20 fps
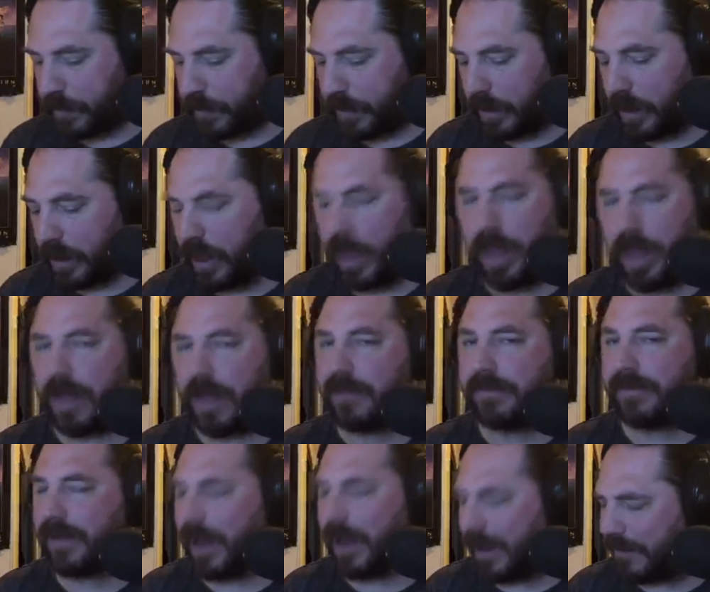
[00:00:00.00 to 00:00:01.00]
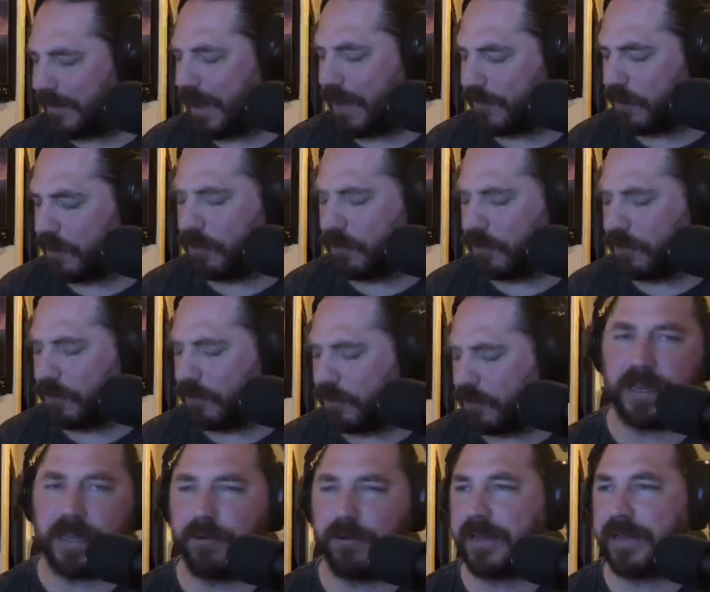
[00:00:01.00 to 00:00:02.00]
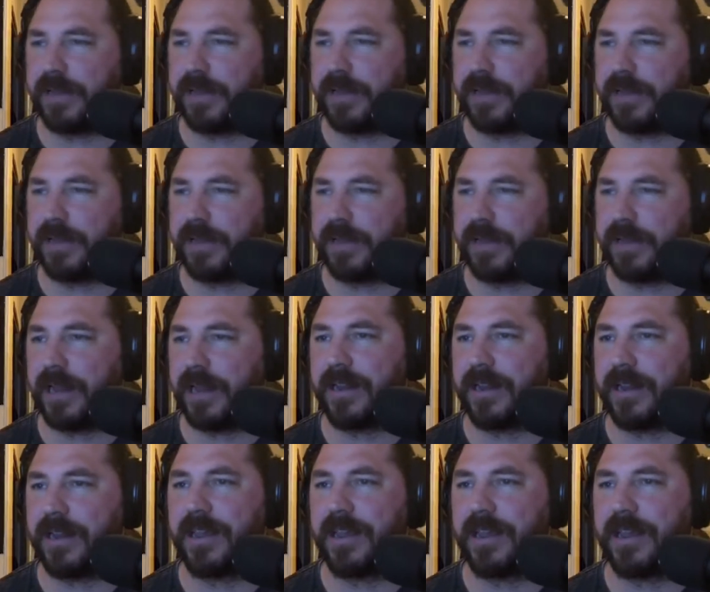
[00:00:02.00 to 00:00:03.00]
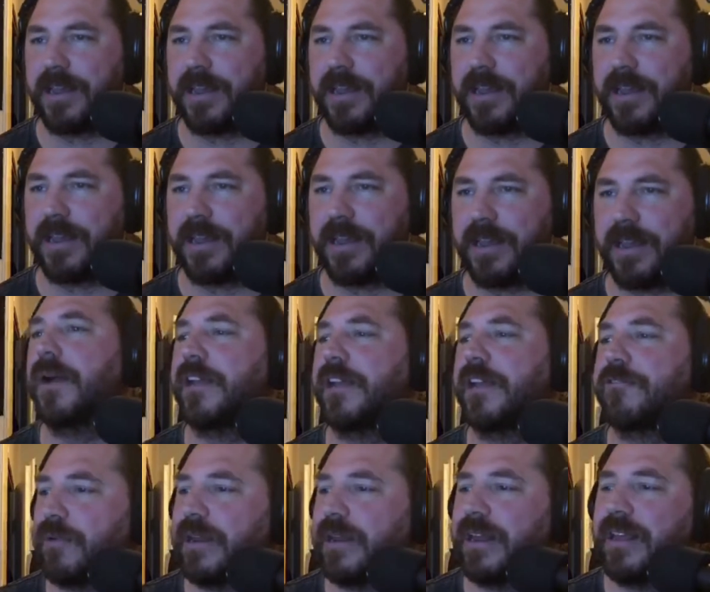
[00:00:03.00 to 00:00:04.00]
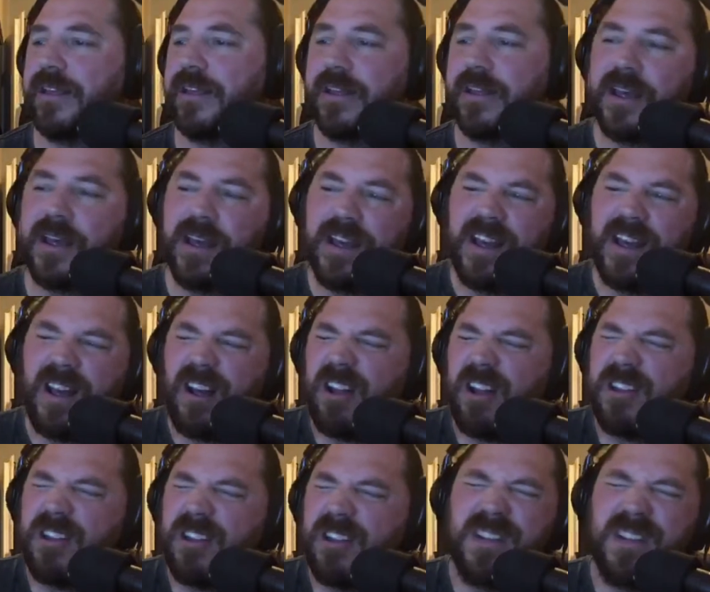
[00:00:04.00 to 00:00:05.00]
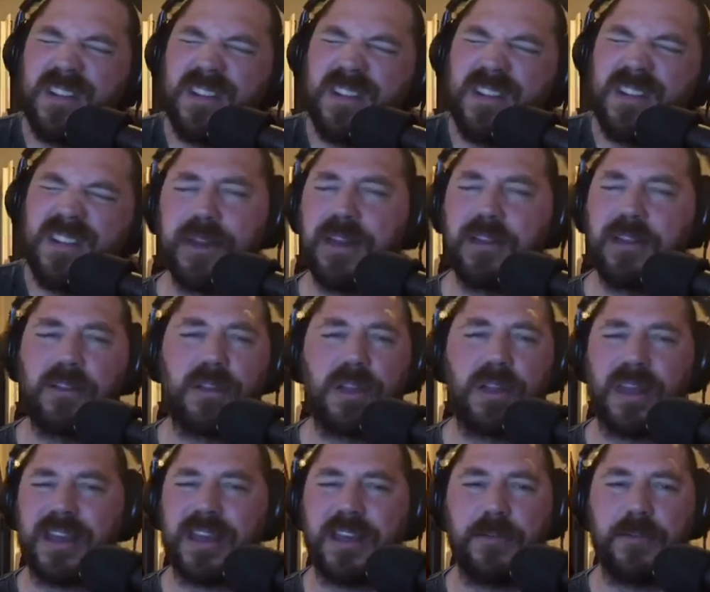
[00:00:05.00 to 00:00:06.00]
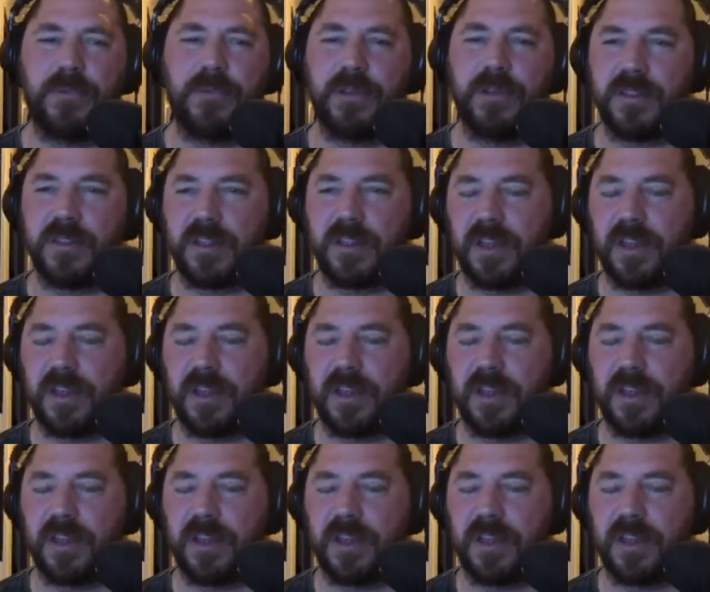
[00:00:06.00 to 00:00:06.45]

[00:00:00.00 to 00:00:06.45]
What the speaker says: I have a whole video dedicated to my hatred towards 3D. Ultimately, 3D looks like it was